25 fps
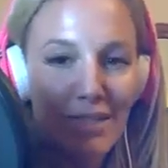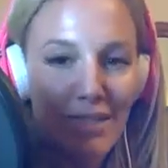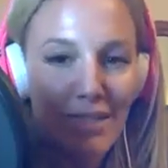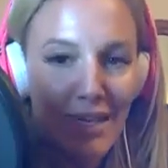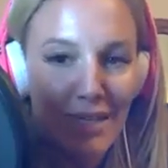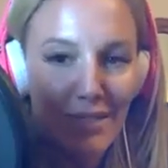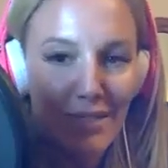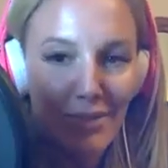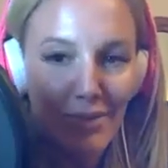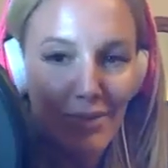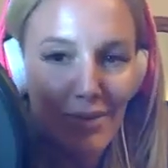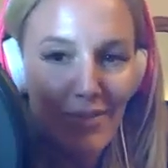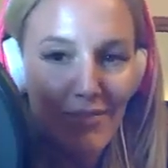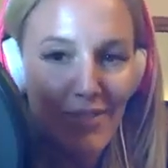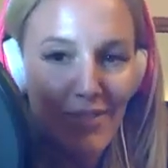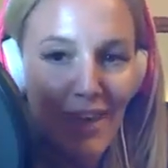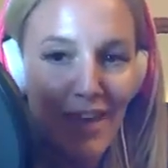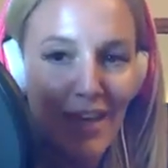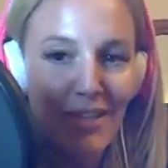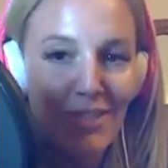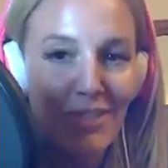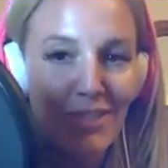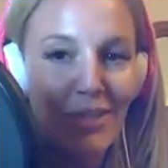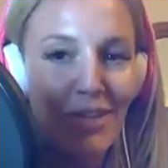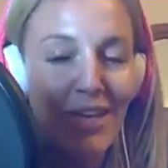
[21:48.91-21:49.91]
that sort of
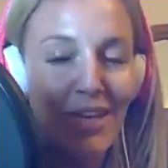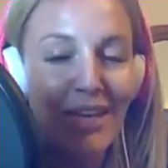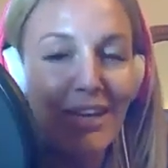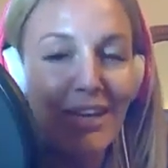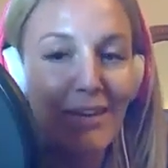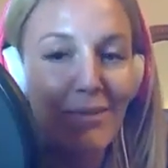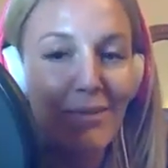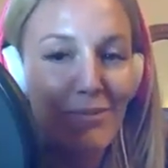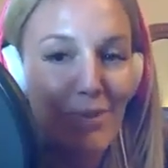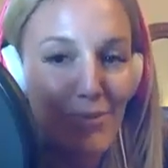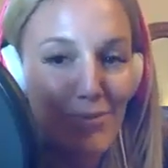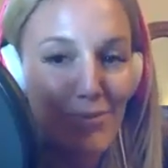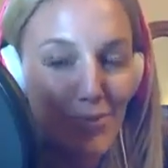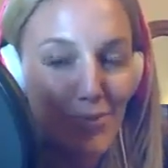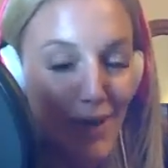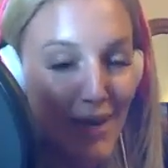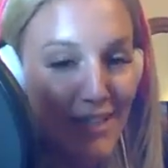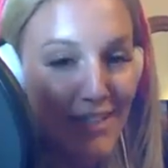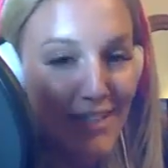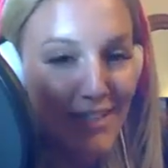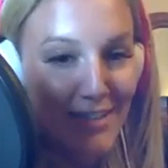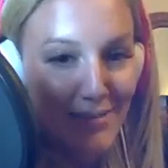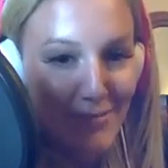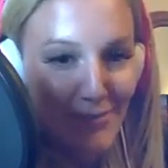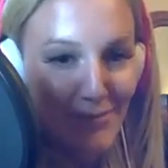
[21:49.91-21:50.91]
thing, so that he can be
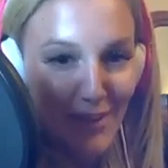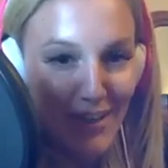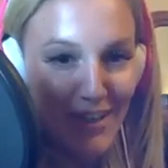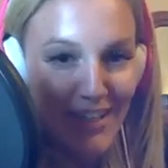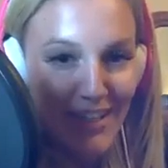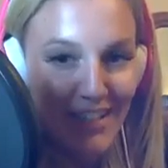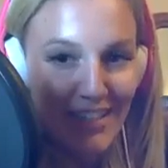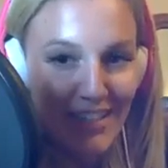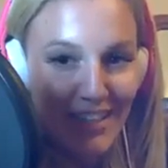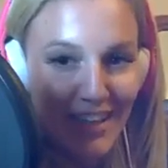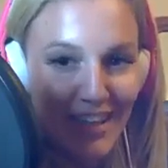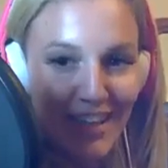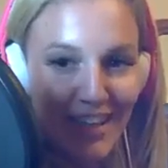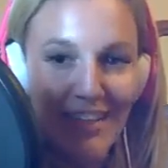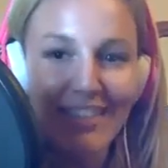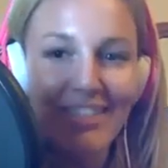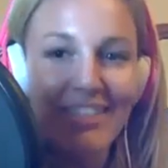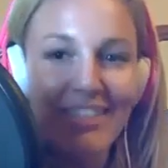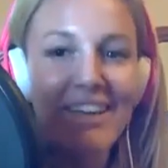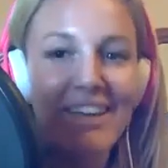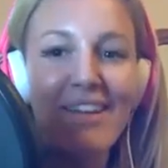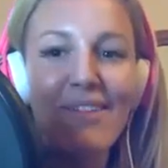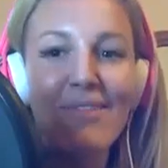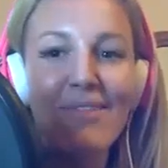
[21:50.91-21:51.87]
present for his kids.